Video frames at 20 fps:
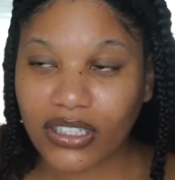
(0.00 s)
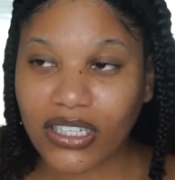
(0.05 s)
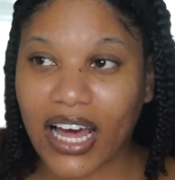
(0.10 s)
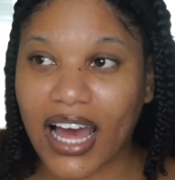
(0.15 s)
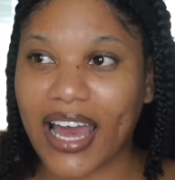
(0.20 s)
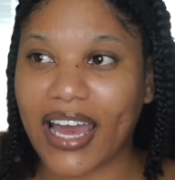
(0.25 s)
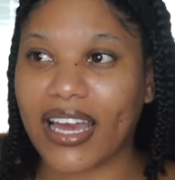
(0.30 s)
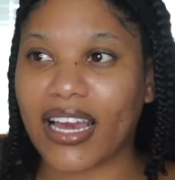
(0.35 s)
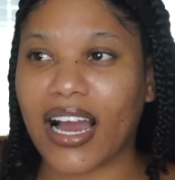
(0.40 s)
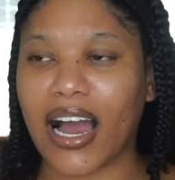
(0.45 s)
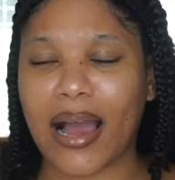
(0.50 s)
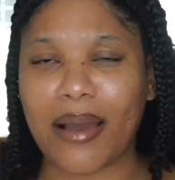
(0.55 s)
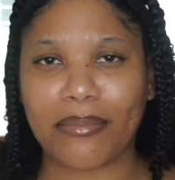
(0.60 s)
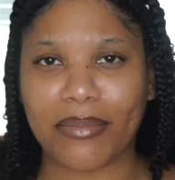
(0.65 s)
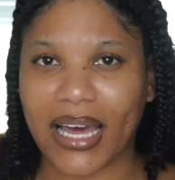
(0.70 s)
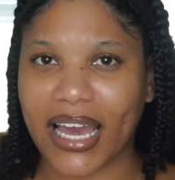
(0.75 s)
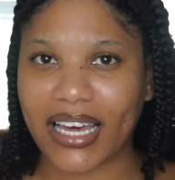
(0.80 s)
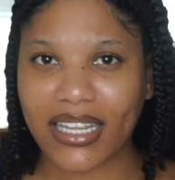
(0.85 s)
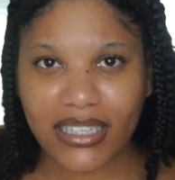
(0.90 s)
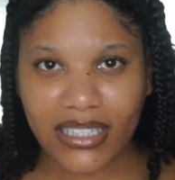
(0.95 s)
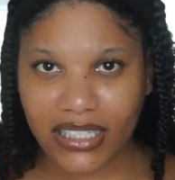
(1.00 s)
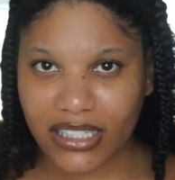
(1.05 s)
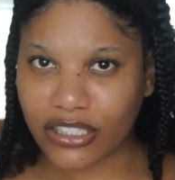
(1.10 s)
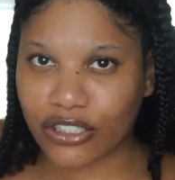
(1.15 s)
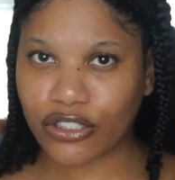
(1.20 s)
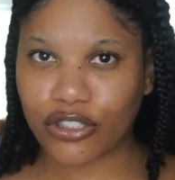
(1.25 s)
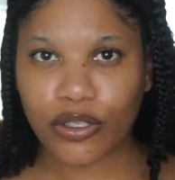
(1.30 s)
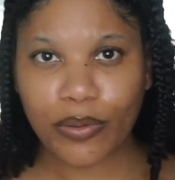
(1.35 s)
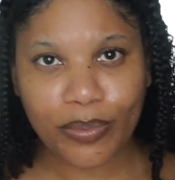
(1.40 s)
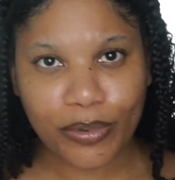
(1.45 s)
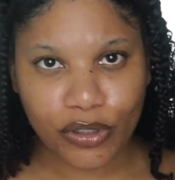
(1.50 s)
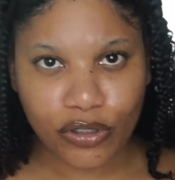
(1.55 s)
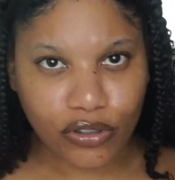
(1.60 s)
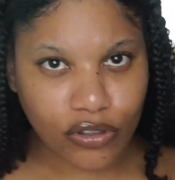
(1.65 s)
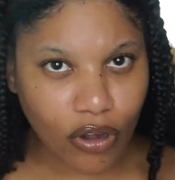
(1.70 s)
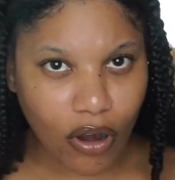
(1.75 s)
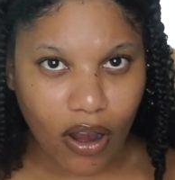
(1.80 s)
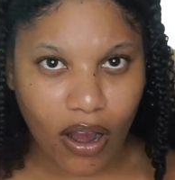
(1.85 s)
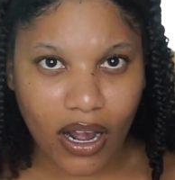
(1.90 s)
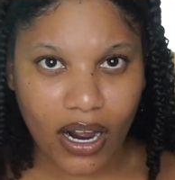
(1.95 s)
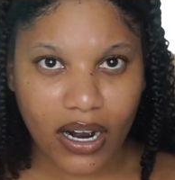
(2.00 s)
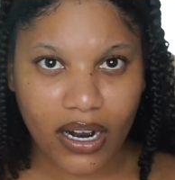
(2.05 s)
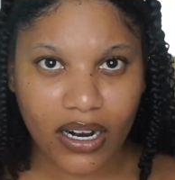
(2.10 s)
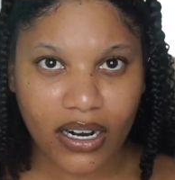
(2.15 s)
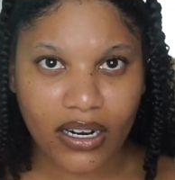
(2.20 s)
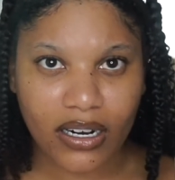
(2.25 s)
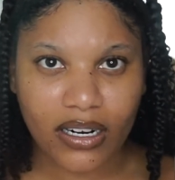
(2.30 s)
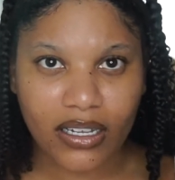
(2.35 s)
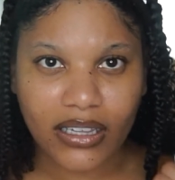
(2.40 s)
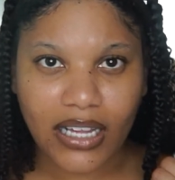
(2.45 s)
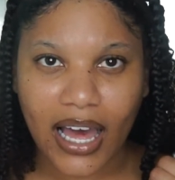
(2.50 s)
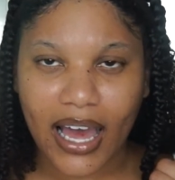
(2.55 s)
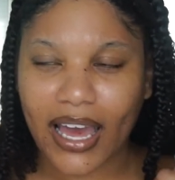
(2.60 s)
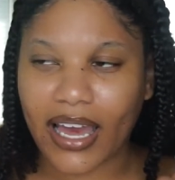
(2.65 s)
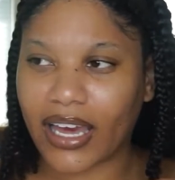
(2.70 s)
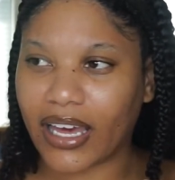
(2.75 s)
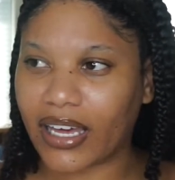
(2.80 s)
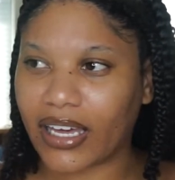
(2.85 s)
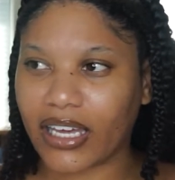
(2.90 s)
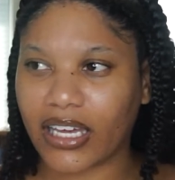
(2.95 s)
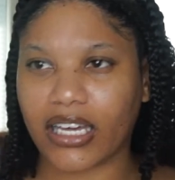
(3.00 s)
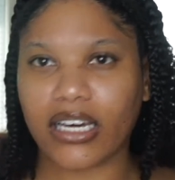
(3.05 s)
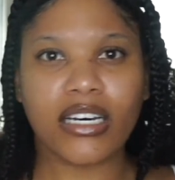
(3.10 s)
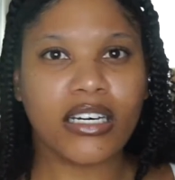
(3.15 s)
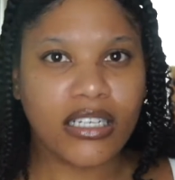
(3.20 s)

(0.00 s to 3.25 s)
Like, I'm alien superstar, like